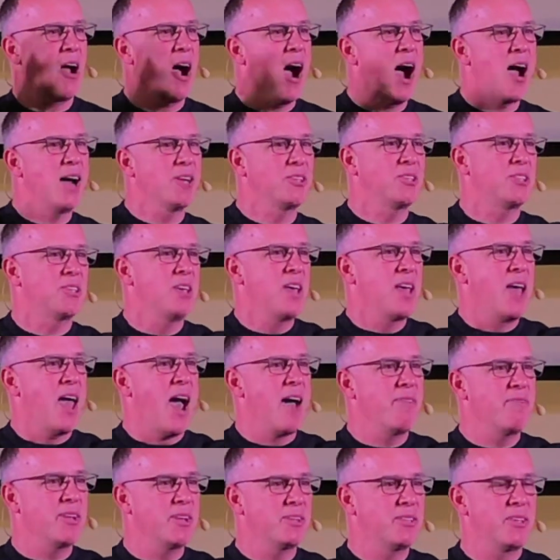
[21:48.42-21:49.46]
us
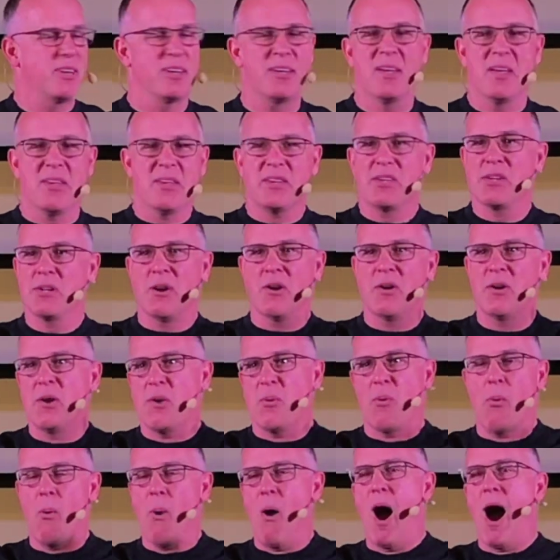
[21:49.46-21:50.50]
having to, you know,
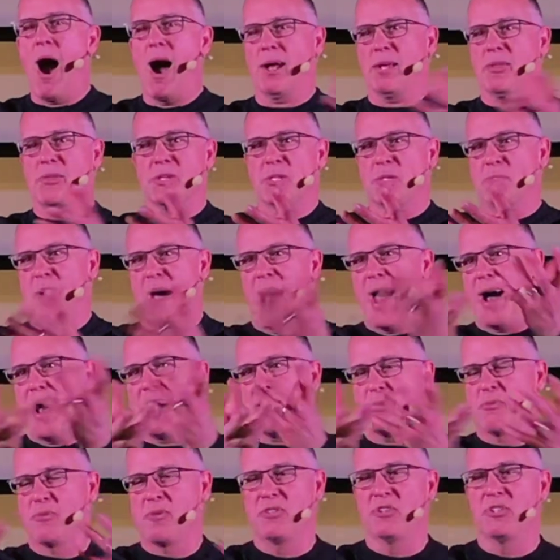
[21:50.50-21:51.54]
walk this
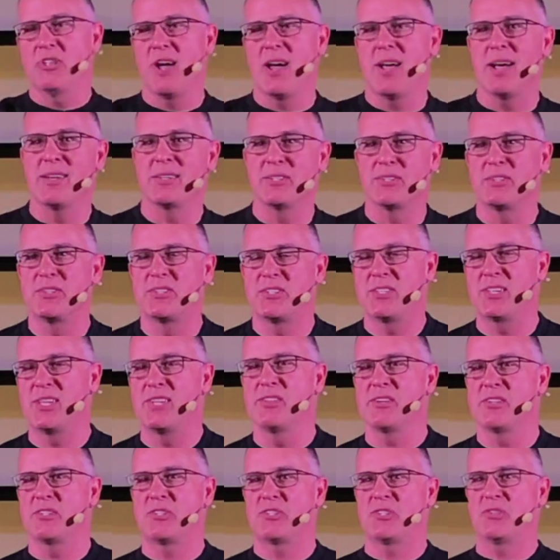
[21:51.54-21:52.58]
path with Jez and see
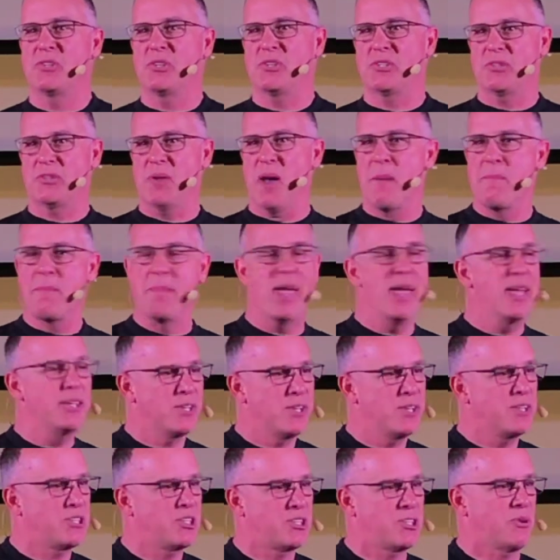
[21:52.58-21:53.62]
this
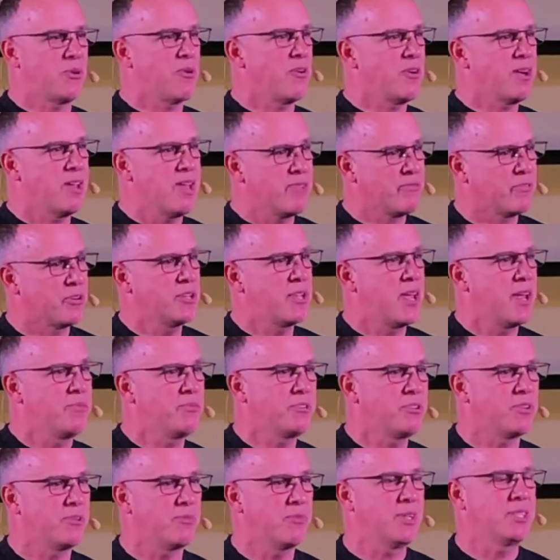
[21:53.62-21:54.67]
amazing story of
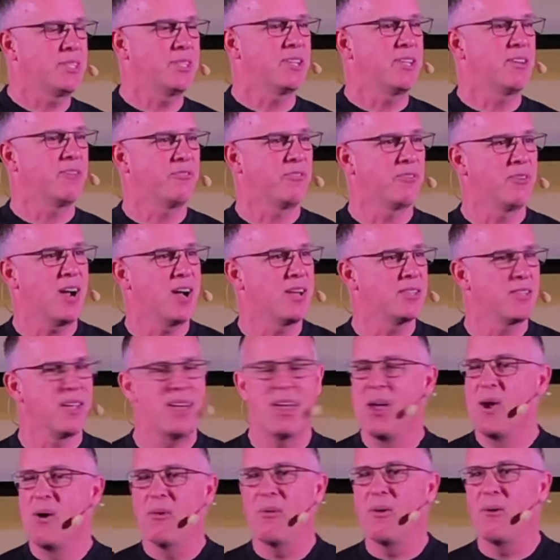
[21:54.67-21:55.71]
redemption? What's in it for us?
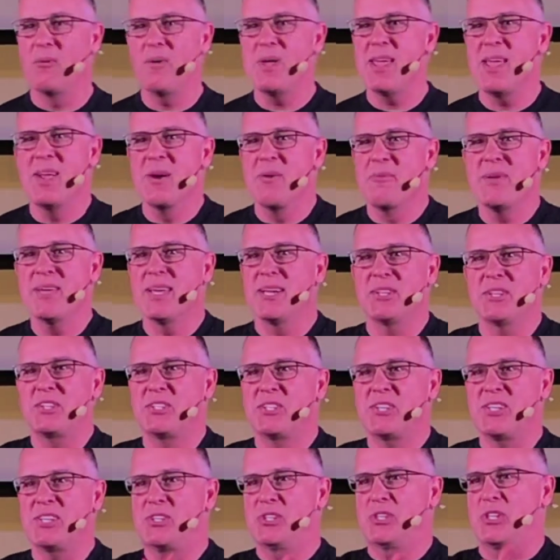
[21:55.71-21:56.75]
Well, we get to
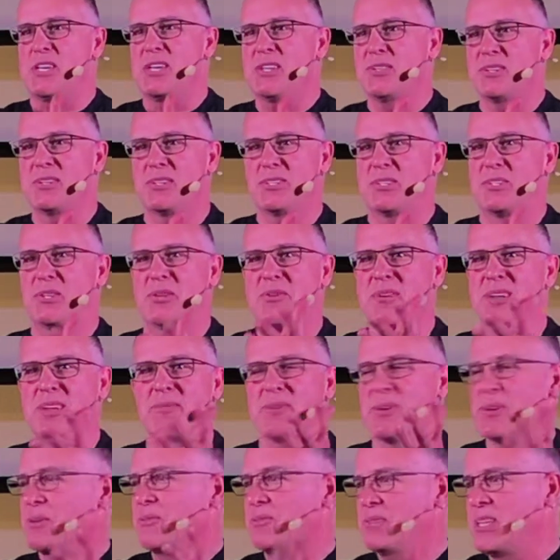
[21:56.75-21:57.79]
see Jesus doing
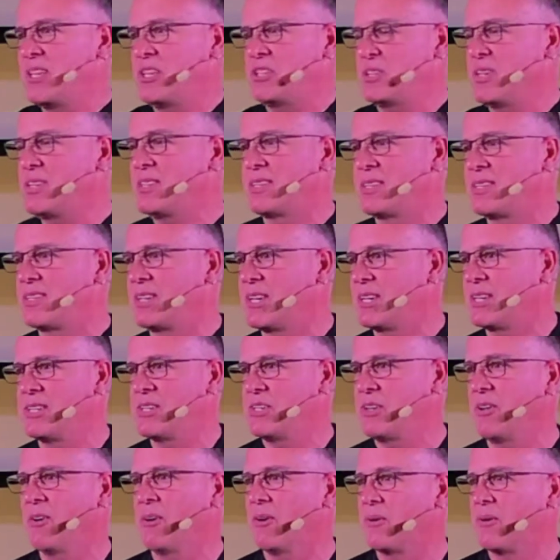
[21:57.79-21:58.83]
what only Jesus can
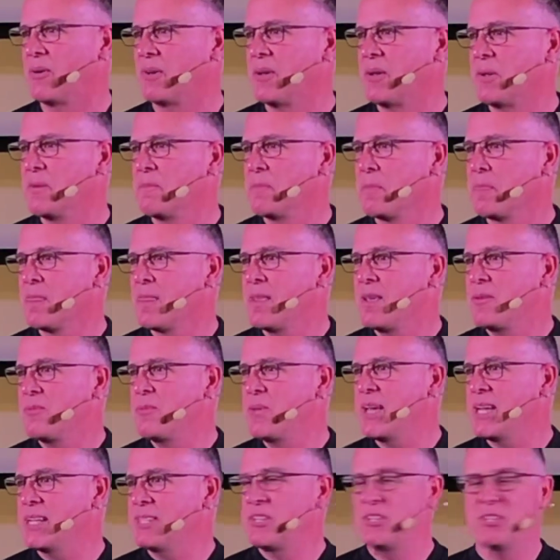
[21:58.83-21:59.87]
do.
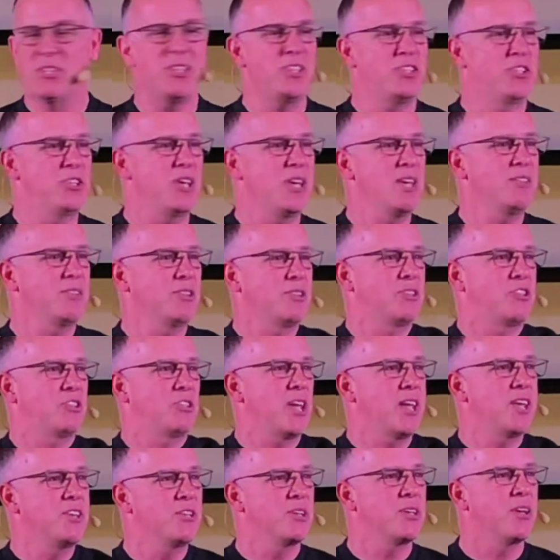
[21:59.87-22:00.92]
We get to see Jesus
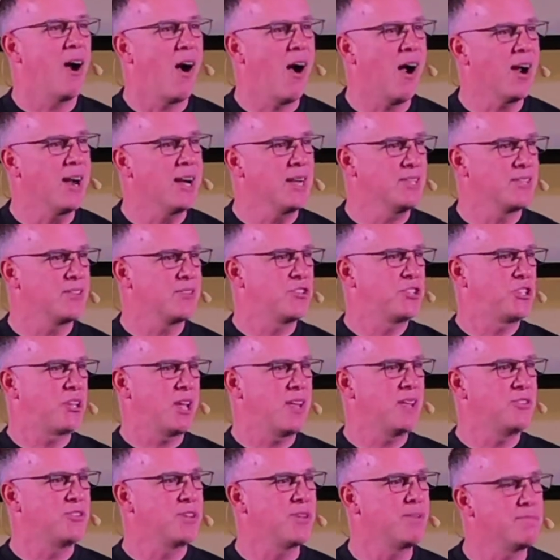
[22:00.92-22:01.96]
changing hearts and
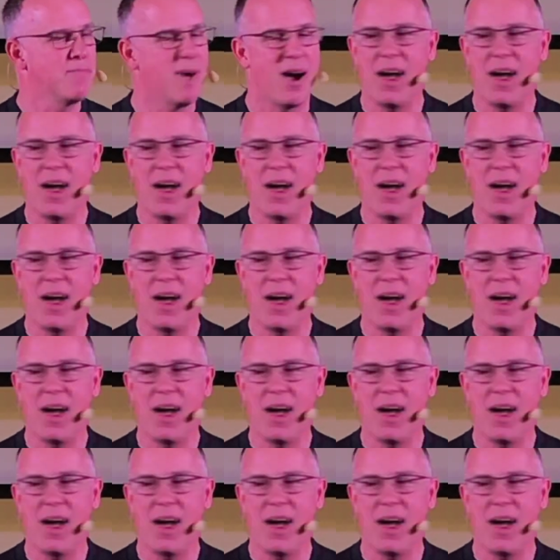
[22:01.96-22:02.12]
changing